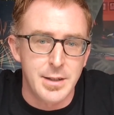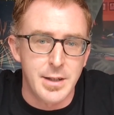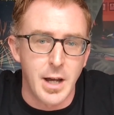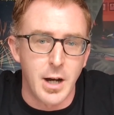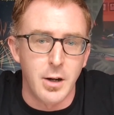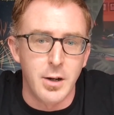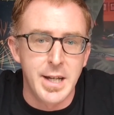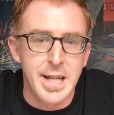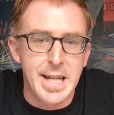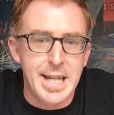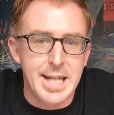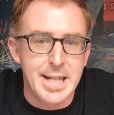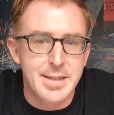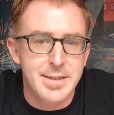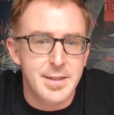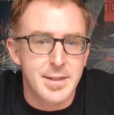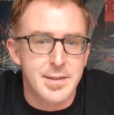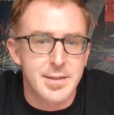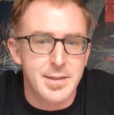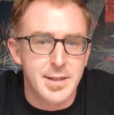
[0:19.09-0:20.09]
Now,
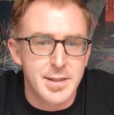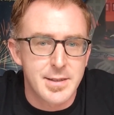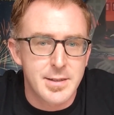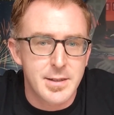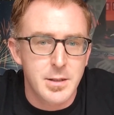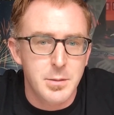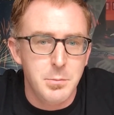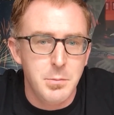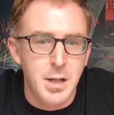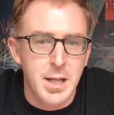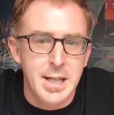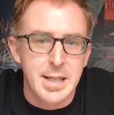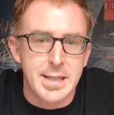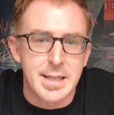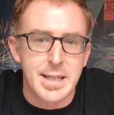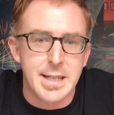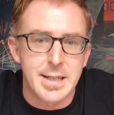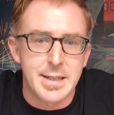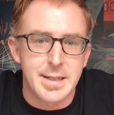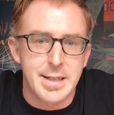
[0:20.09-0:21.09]
it's a system
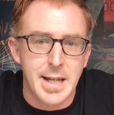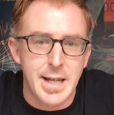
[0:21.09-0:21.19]
that